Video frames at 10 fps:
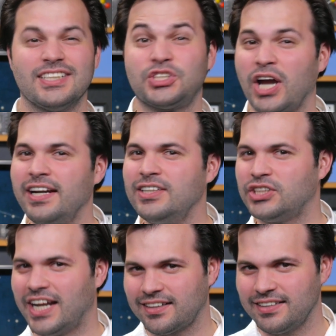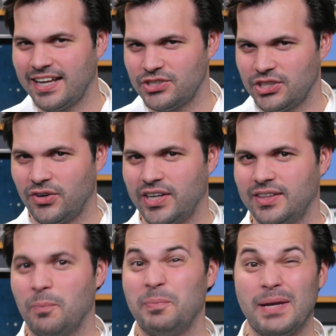Is China genetically engineering
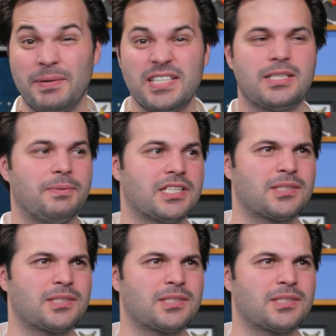their babies to be